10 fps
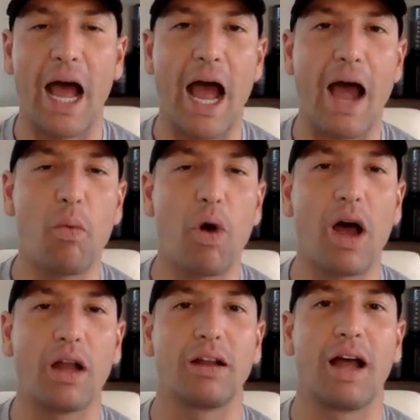I
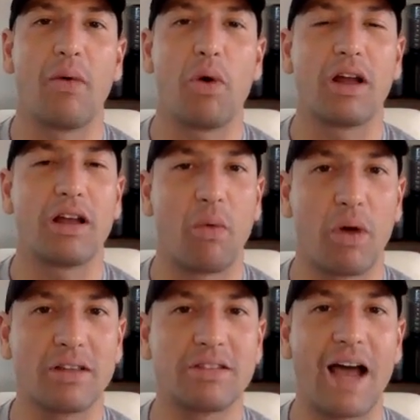want
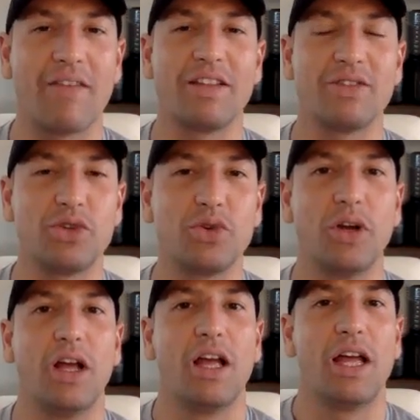to dive into